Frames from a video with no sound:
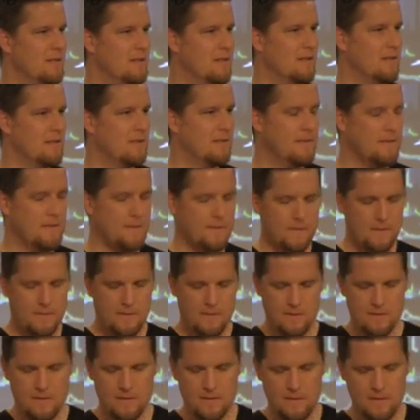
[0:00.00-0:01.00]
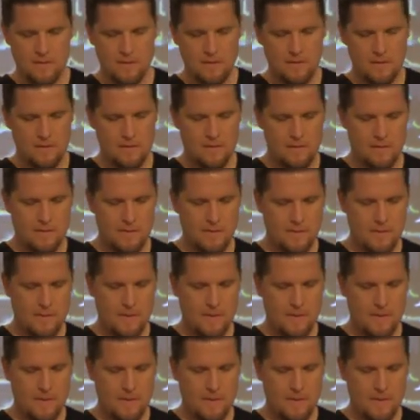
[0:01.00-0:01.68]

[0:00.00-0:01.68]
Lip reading: [no speech]